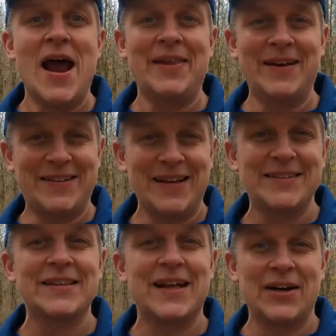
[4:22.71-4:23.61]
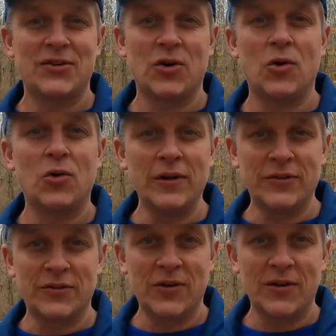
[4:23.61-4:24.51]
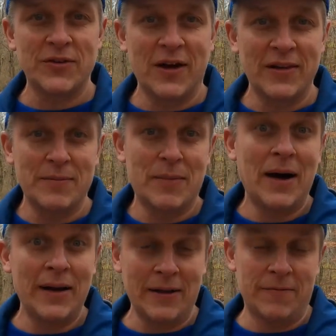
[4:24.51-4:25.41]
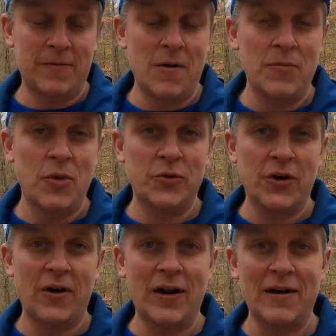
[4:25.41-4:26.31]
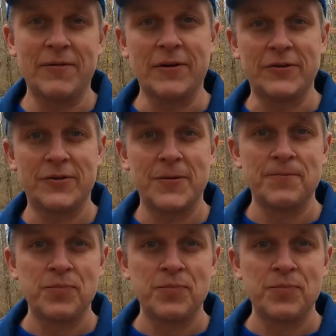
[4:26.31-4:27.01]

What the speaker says: And that takes a lot of toll and stress on the body from those hard efforts.